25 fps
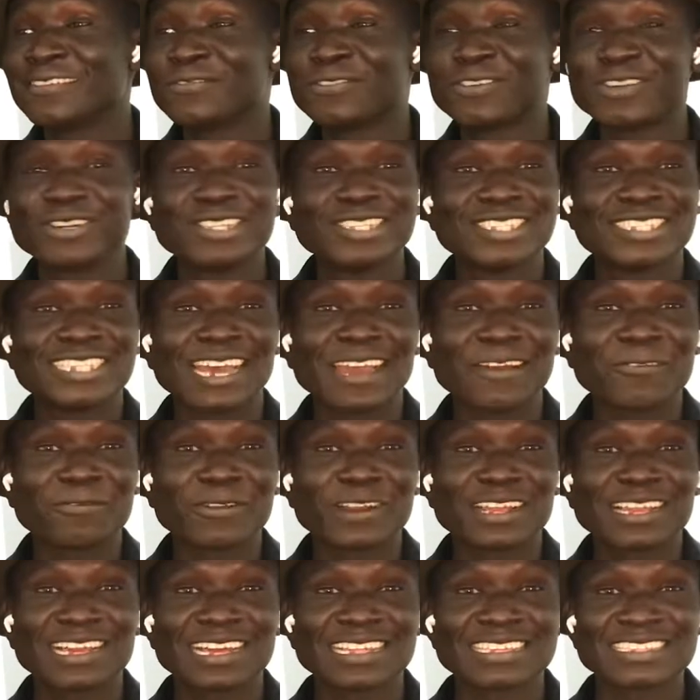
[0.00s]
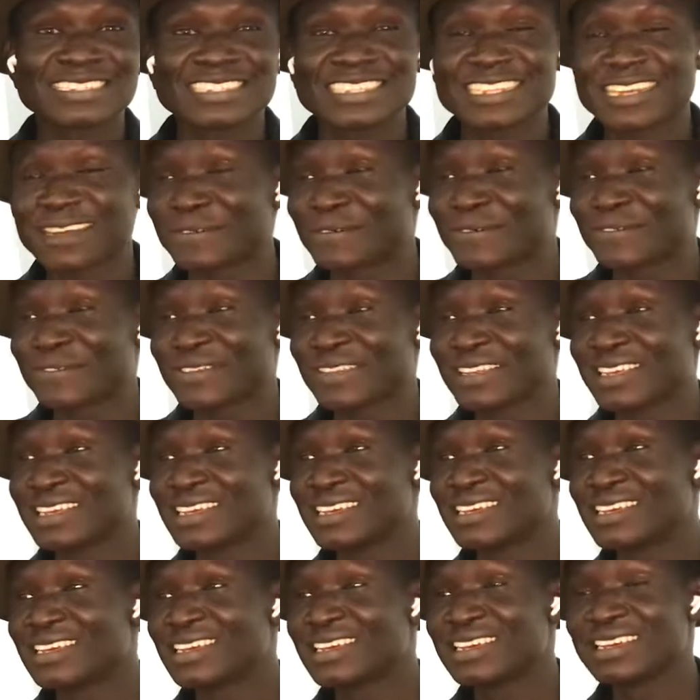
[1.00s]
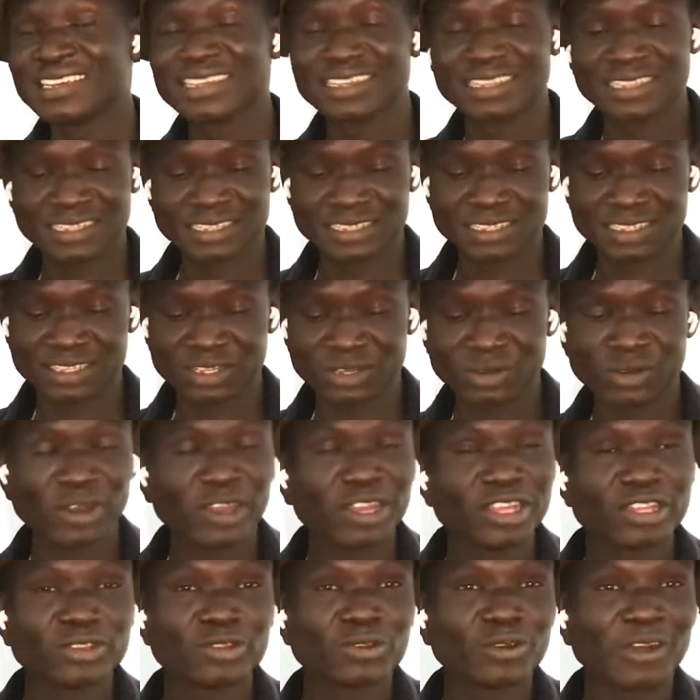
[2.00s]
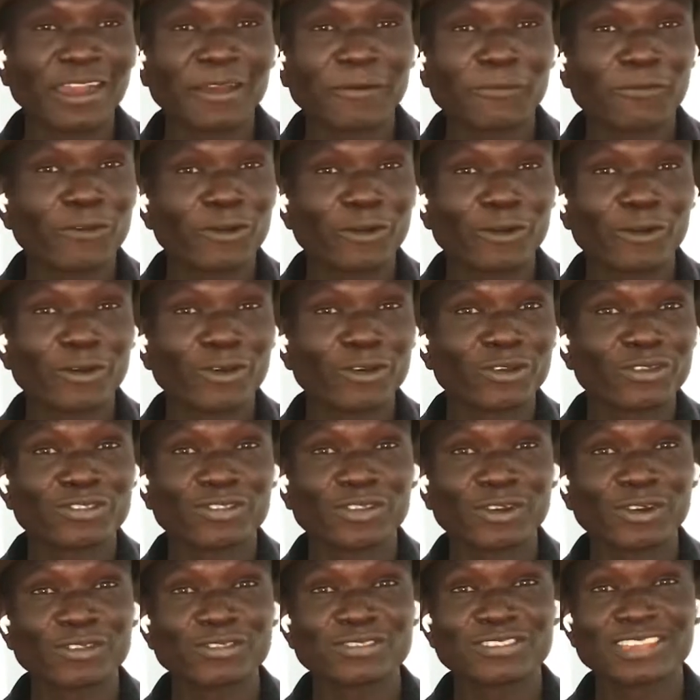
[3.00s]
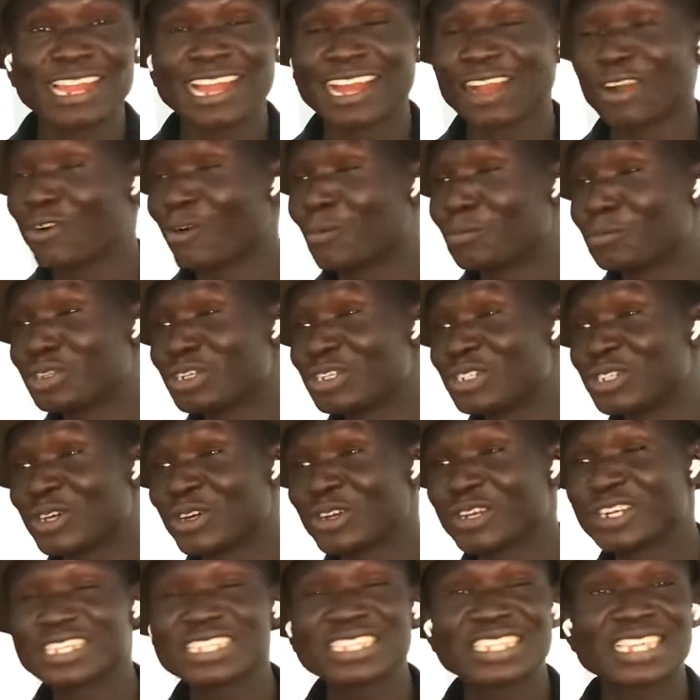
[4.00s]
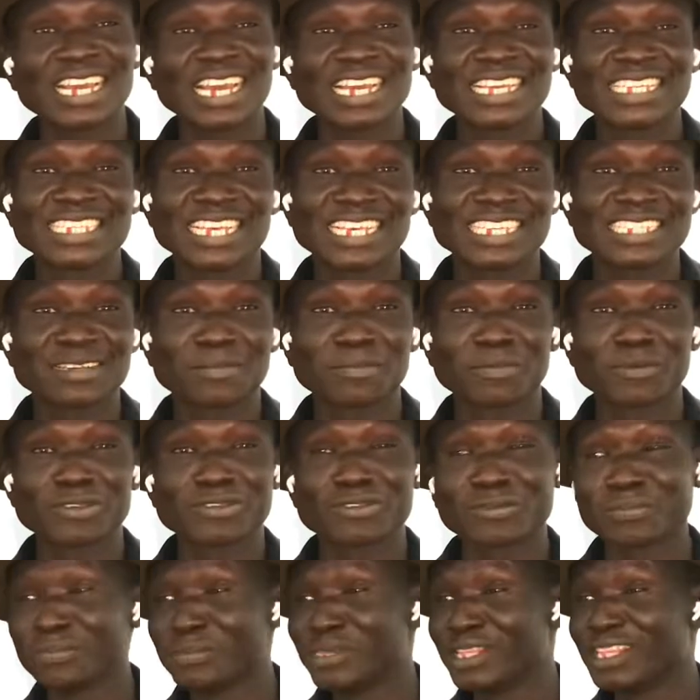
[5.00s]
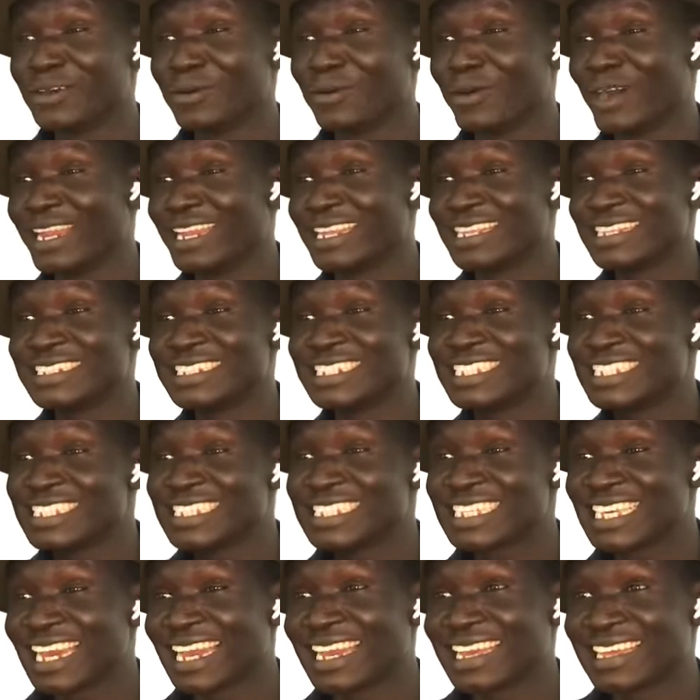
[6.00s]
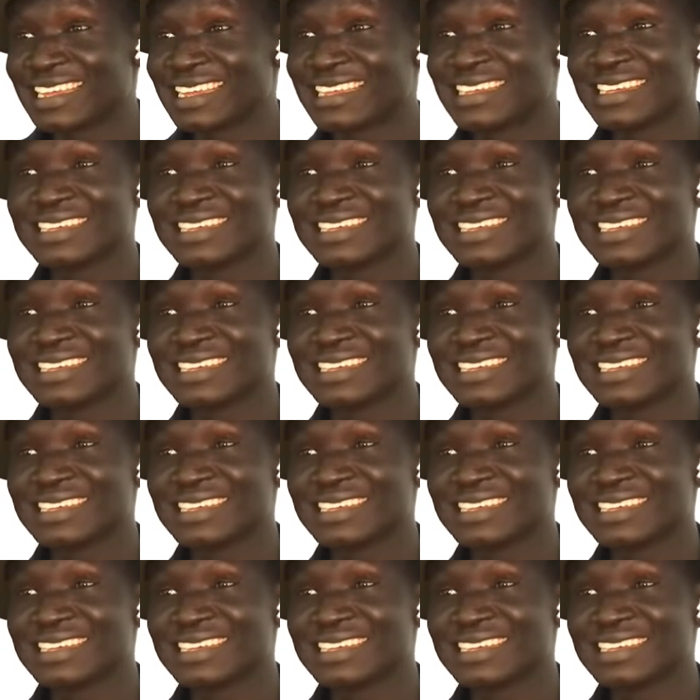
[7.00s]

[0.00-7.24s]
for this African stuff. Going to Afro songs like competition. These guys are supposed to be the one. This guy.